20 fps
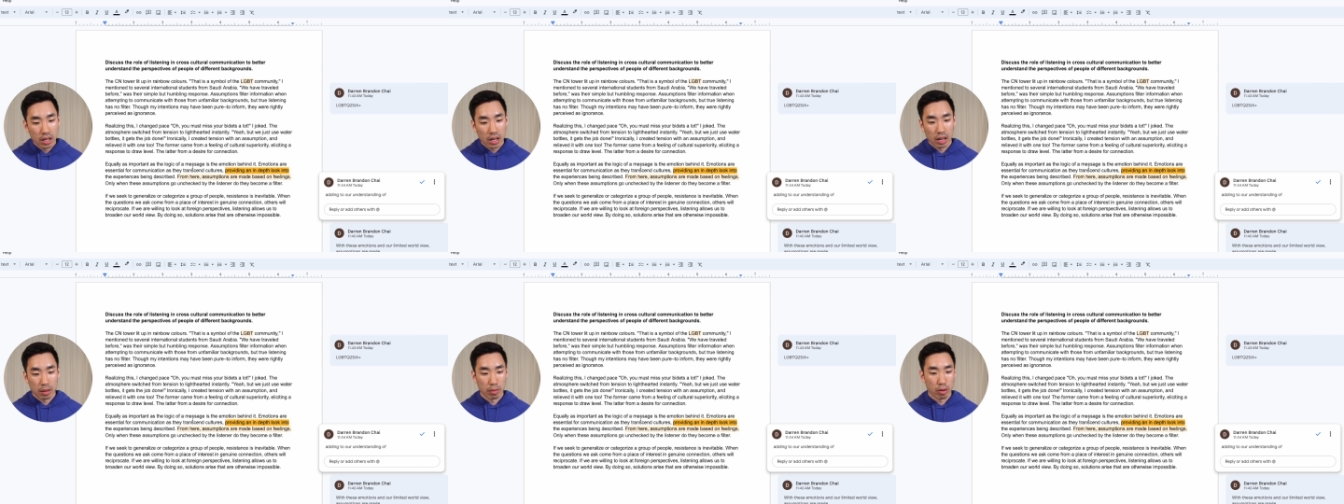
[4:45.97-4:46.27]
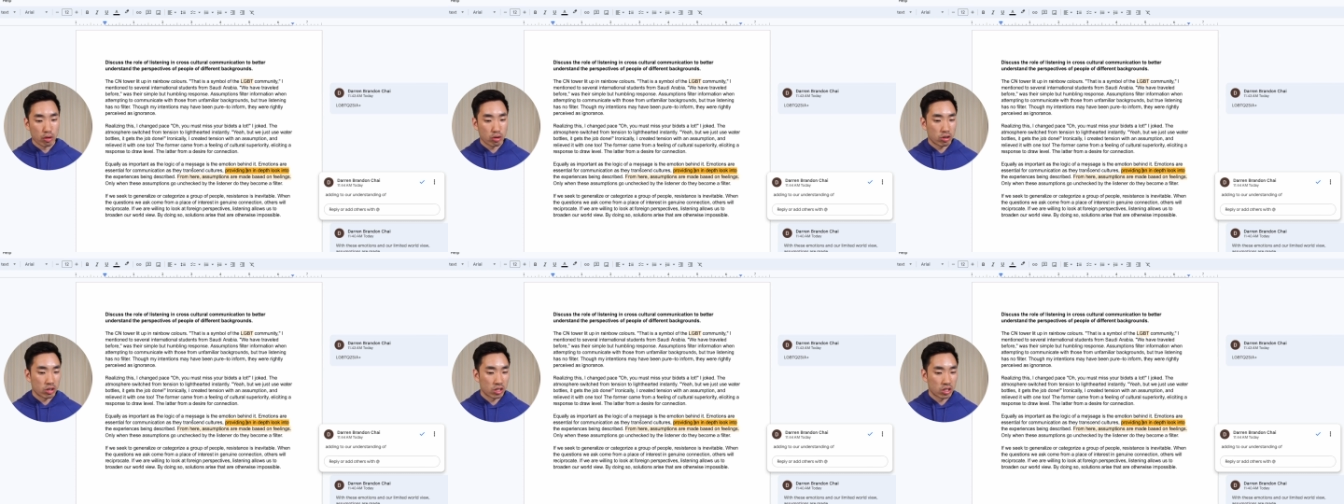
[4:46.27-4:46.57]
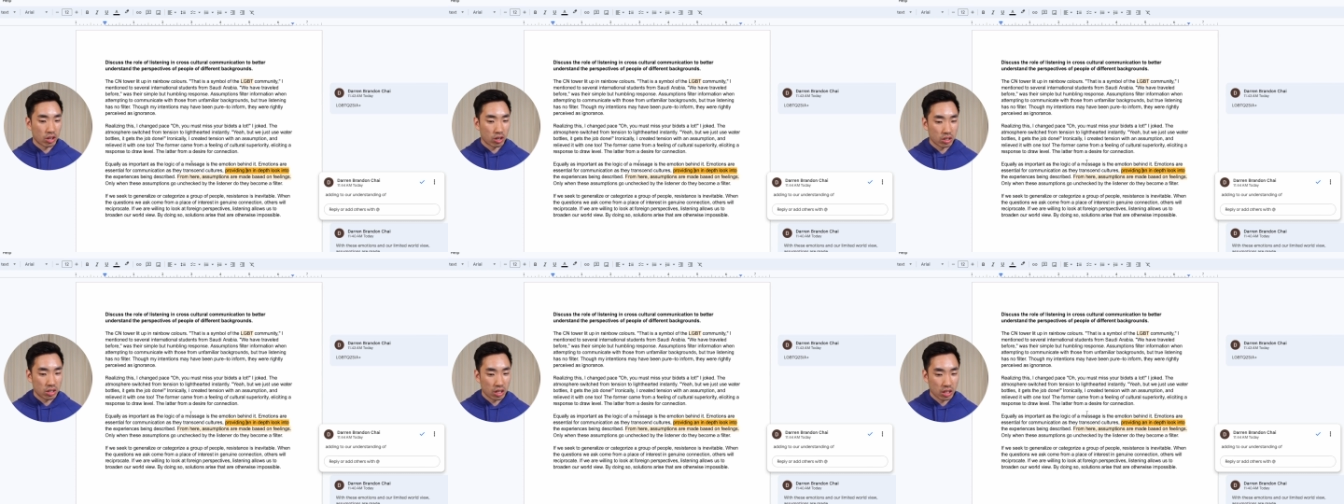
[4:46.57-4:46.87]

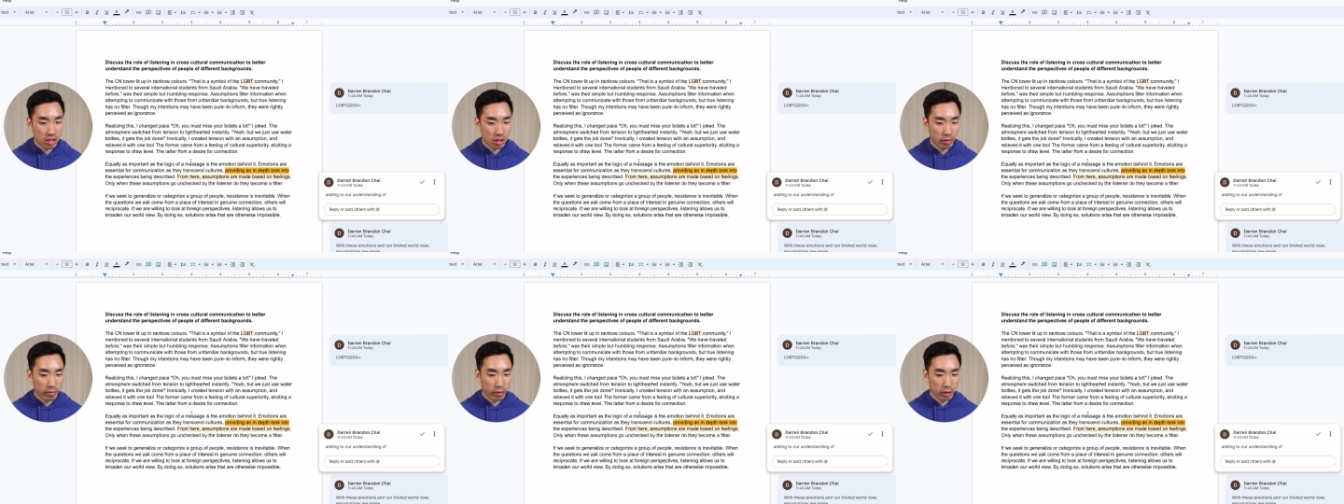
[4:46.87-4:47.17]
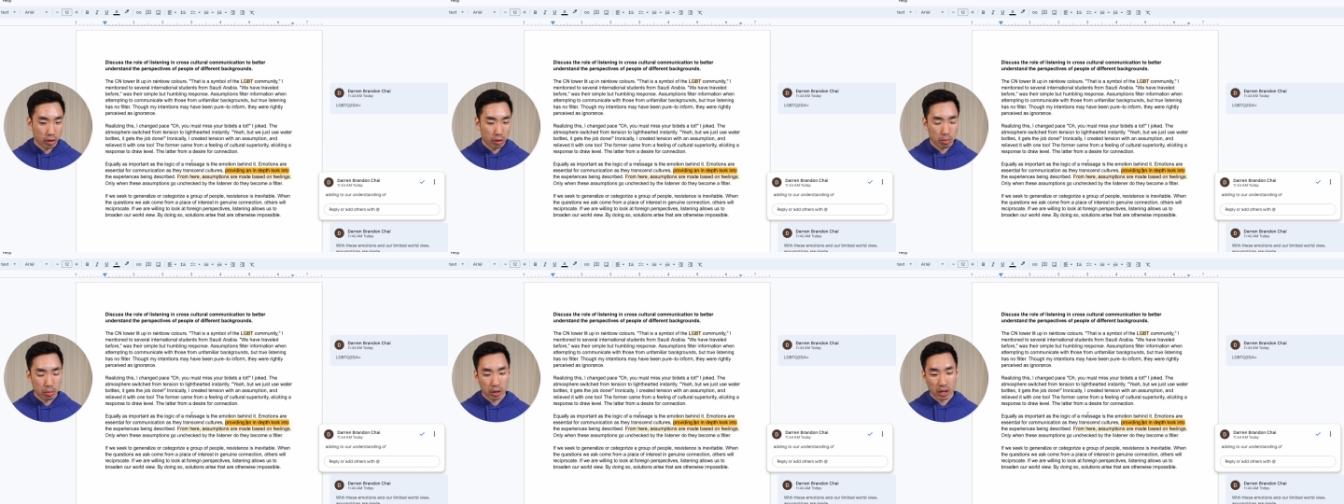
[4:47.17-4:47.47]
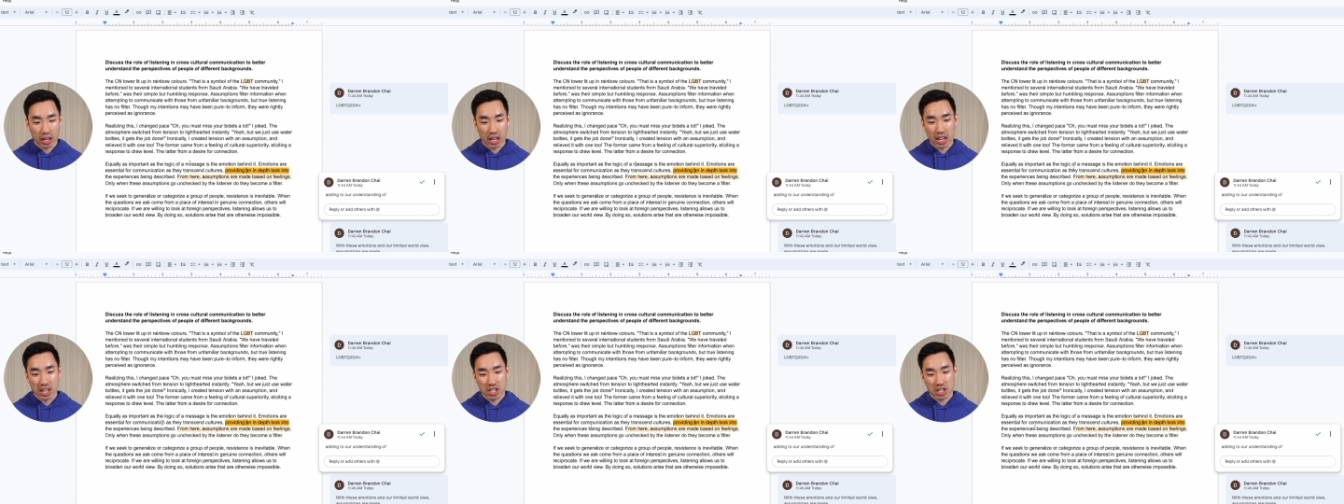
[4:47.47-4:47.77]
Emotions are essential for
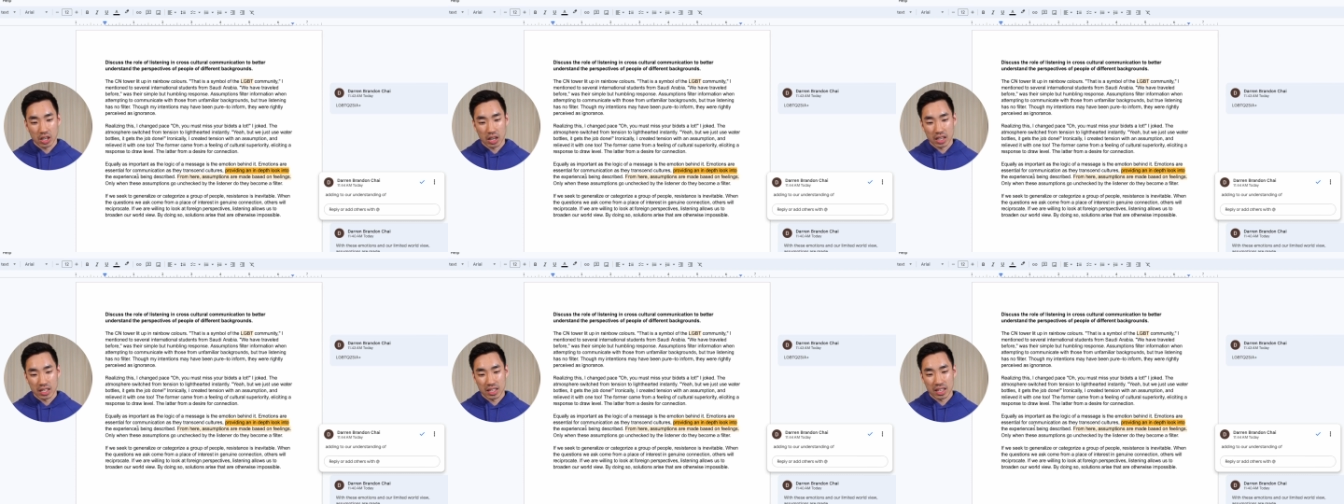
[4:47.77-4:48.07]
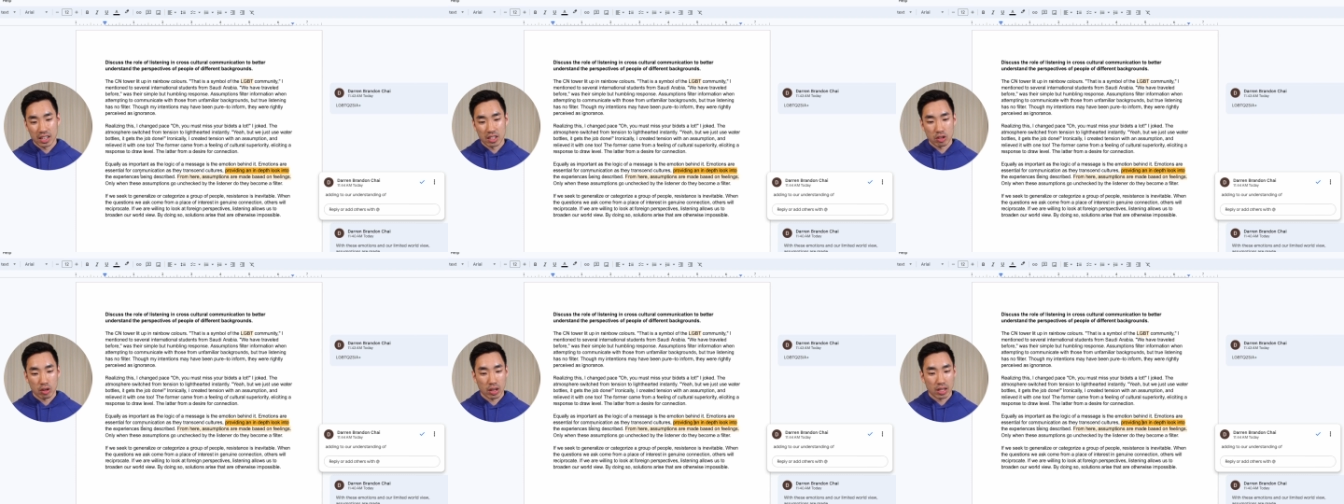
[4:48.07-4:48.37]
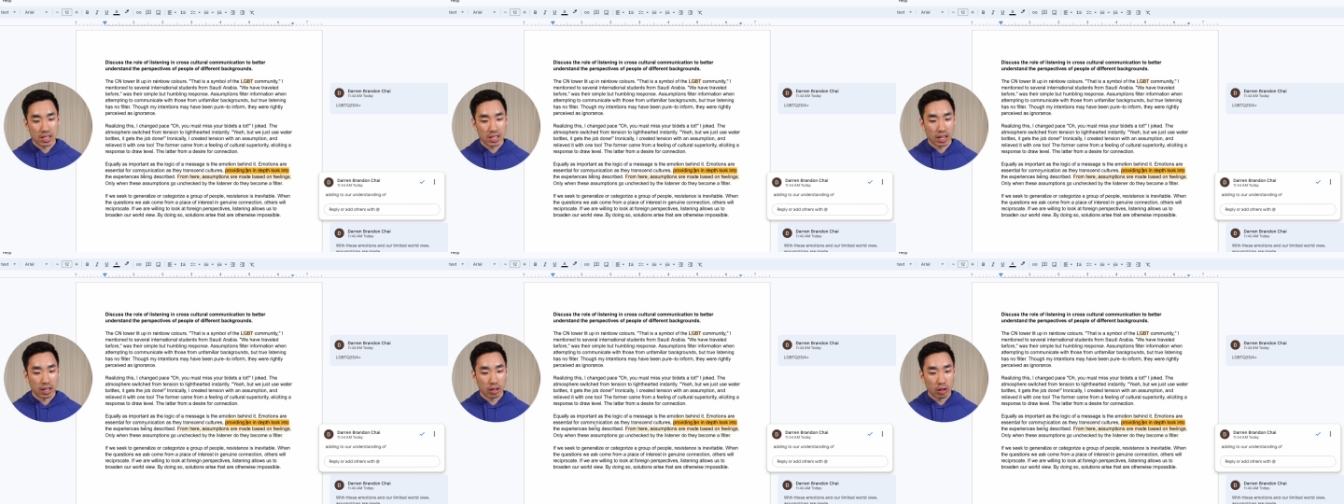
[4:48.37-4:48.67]
communication as they
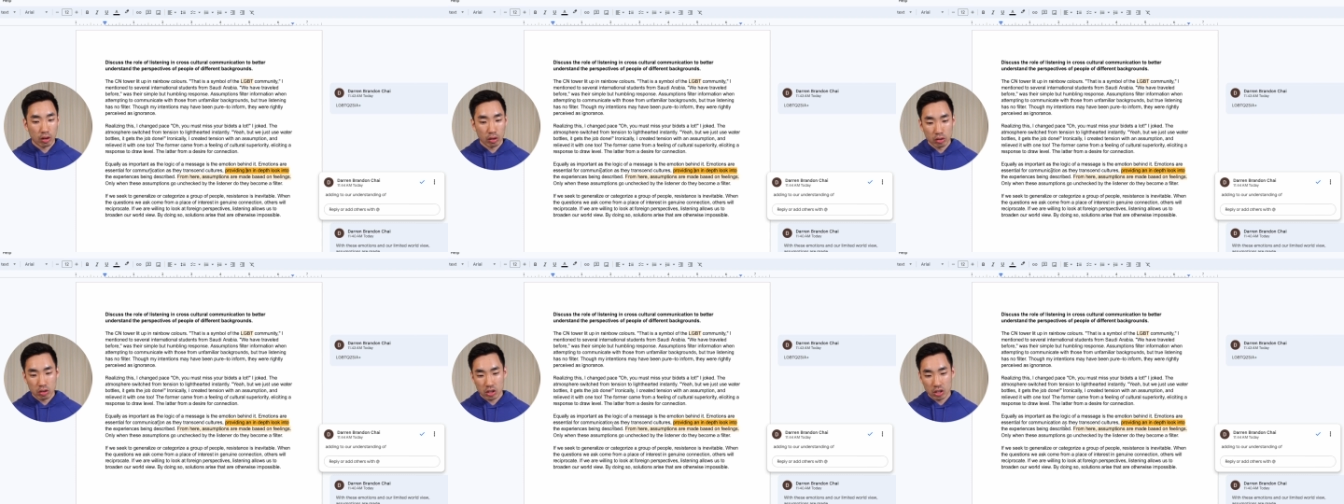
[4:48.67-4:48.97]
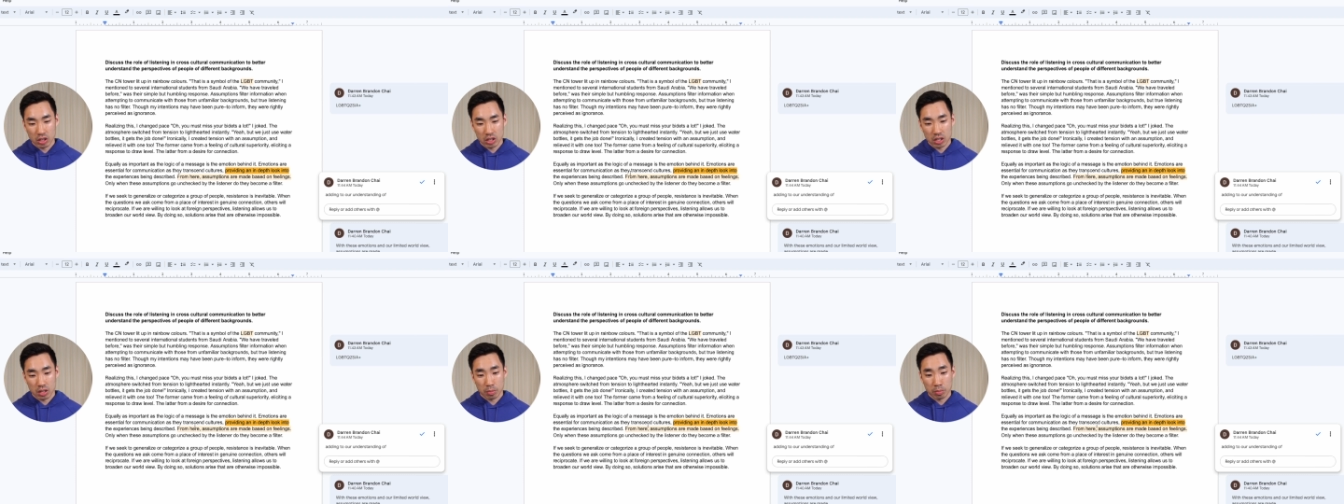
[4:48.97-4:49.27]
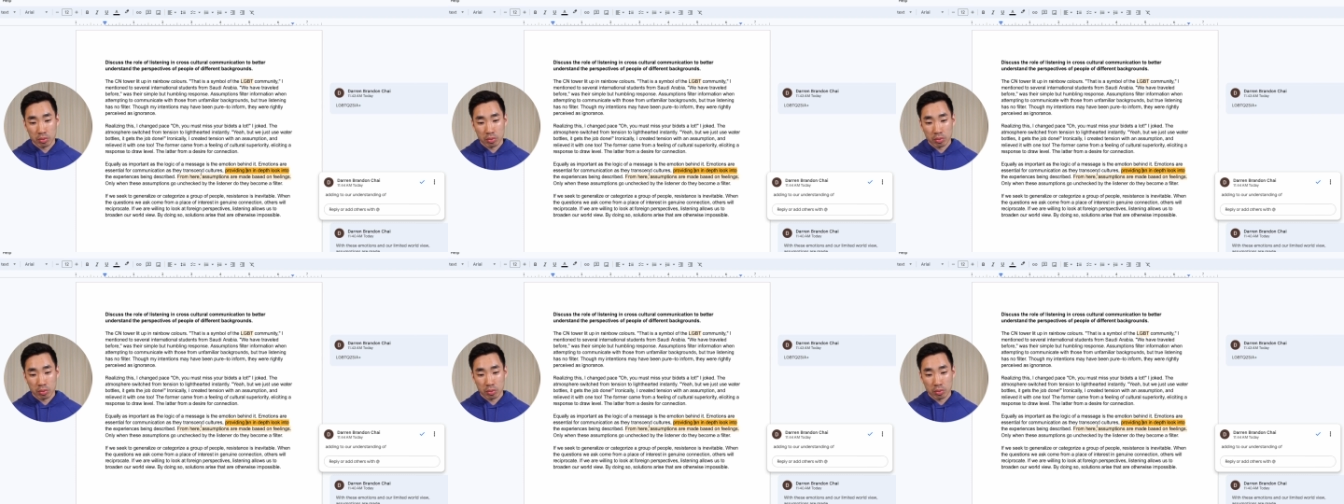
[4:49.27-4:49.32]
transcend cultures,